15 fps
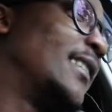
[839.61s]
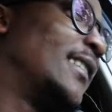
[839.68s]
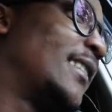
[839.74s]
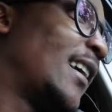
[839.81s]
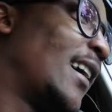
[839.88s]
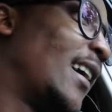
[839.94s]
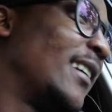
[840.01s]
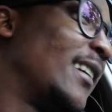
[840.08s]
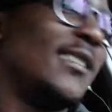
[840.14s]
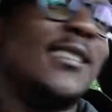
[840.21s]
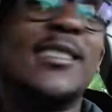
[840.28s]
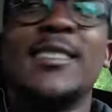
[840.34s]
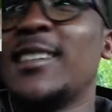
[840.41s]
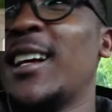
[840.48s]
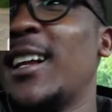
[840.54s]
touch it
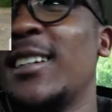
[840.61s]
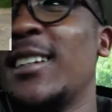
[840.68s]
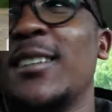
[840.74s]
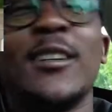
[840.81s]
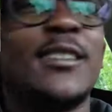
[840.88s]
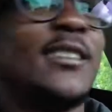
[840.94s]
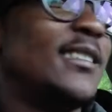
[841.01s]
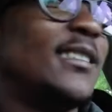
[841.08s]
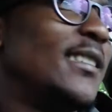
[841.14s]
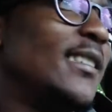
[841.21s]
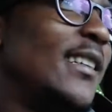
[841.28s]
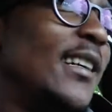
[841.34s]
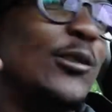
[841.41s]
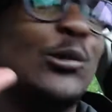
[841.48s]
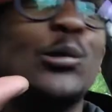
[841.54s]
i'll never
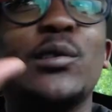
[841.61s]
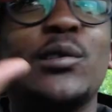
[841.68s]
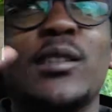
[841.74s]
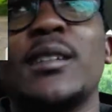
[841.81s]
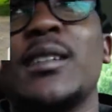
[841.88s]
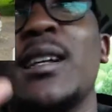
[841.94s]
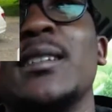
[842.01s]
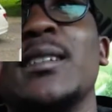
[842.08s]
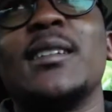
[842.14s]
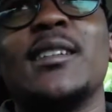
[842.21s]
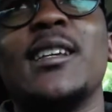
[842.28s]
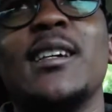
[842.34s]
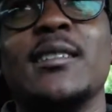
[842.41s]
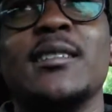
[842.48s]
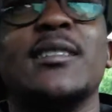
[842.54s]
dare do such kind of
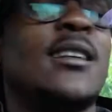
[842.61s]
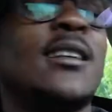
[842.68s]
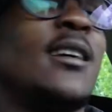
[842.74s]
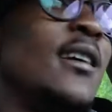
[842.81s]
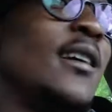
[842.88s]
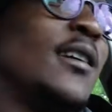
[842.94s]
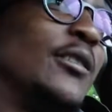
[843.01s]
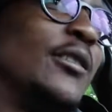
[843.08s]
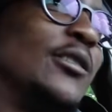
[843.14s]
things you